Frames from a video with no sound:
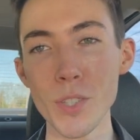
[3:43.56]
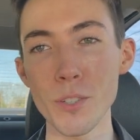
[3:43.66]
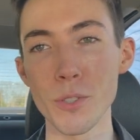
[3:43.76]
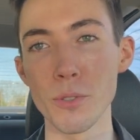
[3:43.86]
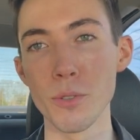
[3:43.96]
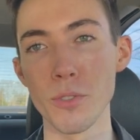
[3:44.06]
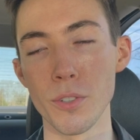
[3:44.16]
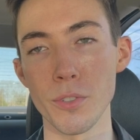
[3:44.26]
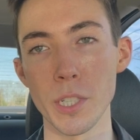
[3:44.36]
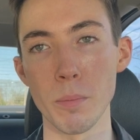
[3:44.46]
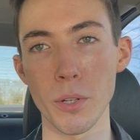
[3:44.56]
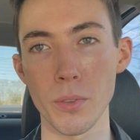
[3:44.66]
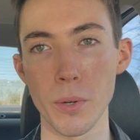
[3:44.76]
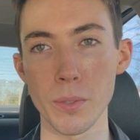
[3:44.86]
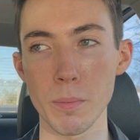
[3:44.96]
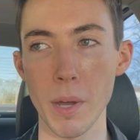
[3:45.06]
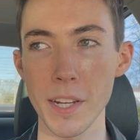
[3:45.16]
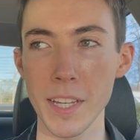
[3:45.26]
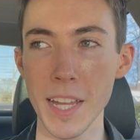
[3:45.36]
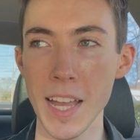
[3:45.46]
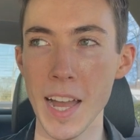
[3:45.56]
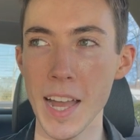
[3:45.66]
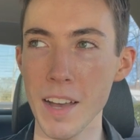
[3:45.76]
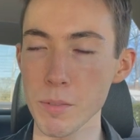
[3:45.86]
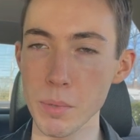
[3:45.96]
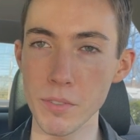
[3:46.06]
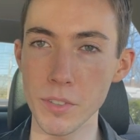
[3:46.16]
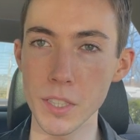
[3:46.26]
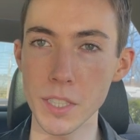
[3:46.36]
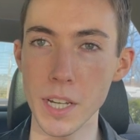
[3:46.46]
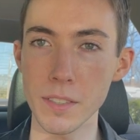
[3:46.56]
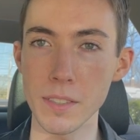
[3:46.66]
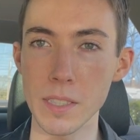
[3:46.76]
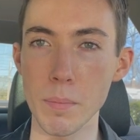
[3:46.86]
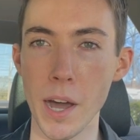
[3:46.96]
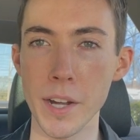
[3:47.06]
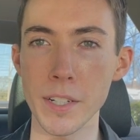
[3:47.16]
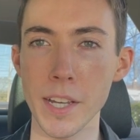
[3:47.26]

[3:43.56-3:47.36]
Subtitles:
So do feel free to book those. But I haven't been feeling as inspired.